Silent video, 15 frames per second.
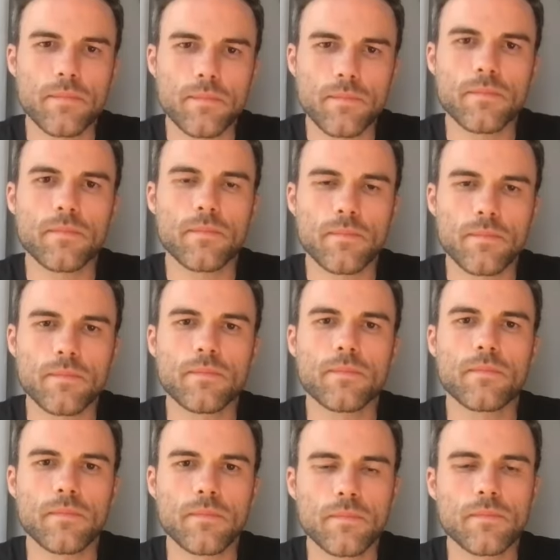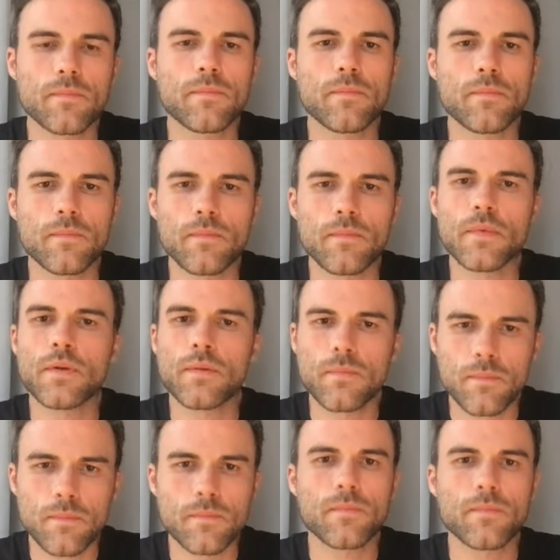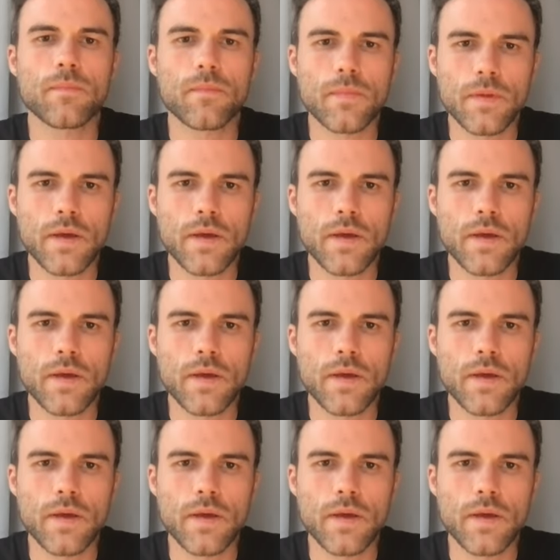So share your results. Share your results, because